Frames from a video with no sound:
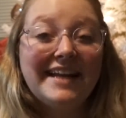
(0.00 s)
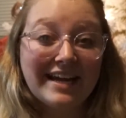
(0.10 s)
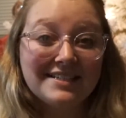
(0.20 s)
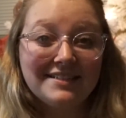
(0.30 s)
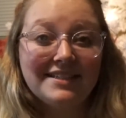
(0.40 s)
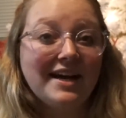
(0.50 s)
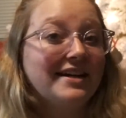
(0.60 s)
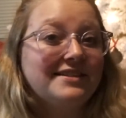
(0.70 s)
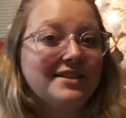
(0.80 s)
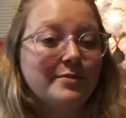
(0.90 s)
next idea,
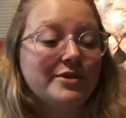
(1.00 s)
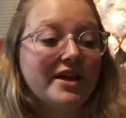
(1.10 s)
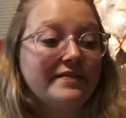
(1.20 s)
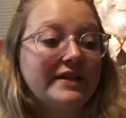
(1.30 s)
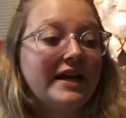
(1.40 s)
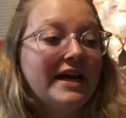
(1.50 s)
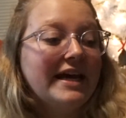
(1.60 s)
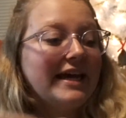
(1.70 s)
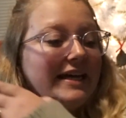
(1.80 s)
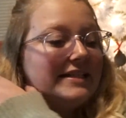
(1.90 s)
idea number seven,
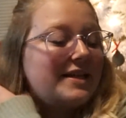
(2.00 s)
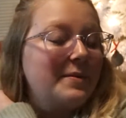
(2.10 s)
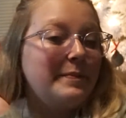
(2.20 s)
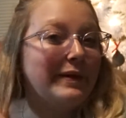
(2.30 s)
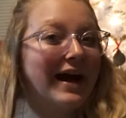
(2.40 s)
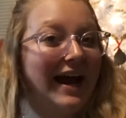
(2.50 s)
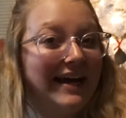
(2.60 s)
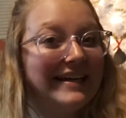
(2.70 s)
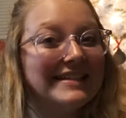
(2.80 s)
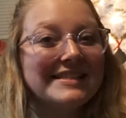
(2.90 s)
is
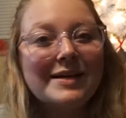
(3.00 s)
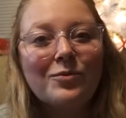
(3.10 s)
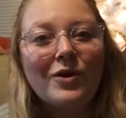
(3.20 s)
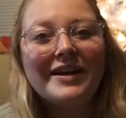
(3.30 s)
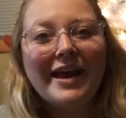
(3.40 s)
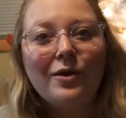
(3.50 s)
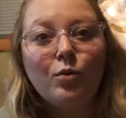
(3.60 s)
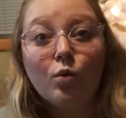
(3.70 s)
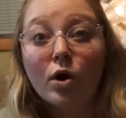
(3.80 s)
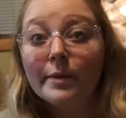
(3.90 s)
buy someone a
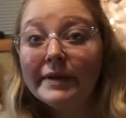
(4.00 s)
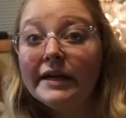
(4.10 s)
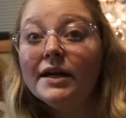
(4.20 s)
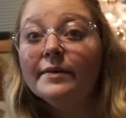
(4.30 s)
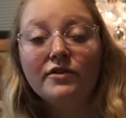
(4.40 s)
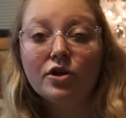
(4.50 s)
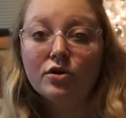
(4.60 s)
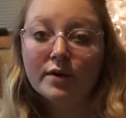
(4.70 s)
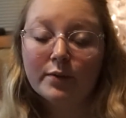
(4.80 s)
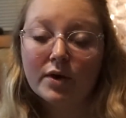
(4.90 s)
warmie. If you don't
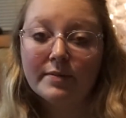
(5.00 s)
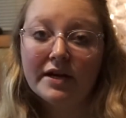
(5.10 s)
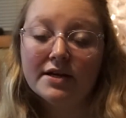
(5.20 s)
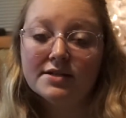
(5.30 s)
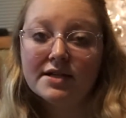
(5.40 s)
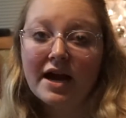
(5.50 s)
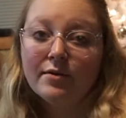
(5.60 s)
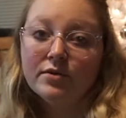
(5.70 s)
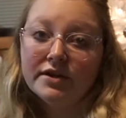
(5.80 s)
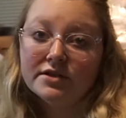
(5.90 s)
know what a warmie is, I
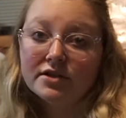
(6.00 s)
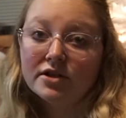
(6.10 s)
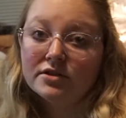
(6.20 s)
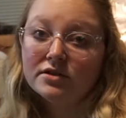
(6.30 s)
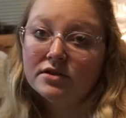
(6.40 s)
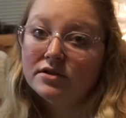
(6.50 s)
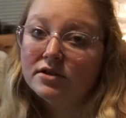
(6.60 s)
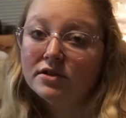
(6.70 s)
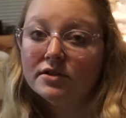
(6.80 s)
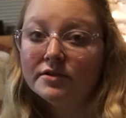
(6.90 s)
will insert
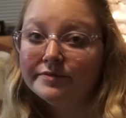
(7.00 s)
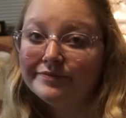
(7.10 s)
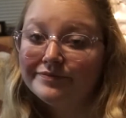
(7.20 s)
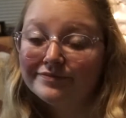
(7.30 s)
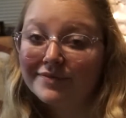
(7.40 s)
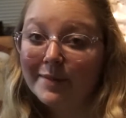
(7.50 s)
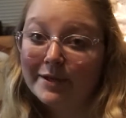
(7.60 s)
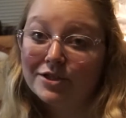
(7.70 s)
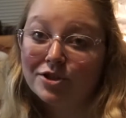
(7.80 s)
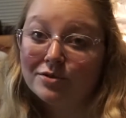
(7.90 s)
a
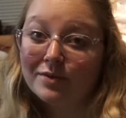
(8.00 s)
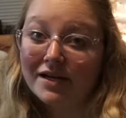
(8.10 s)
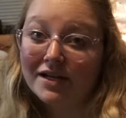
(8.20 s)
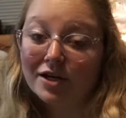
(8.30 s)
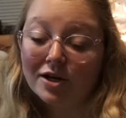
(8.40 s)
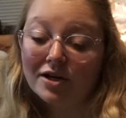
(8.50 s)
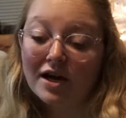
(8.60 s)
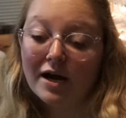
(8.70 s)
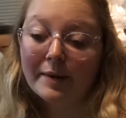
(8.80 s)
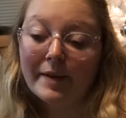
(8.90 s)
picture right here.
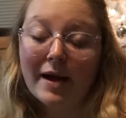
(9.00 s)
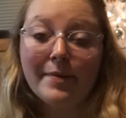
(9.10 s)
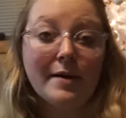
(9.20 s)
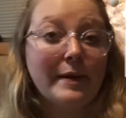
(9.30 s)
Um, I bought